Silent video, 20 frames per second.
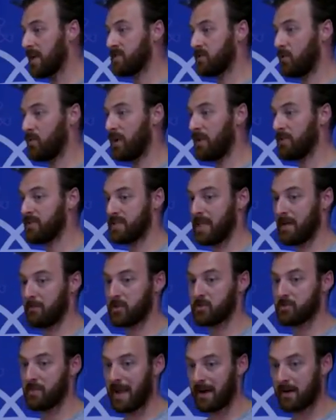is a
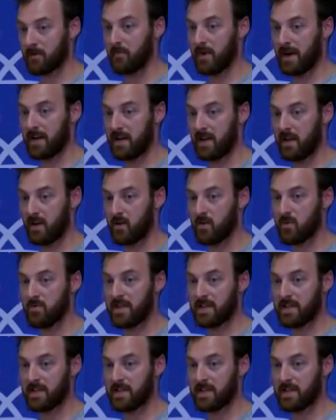well-established pattern by now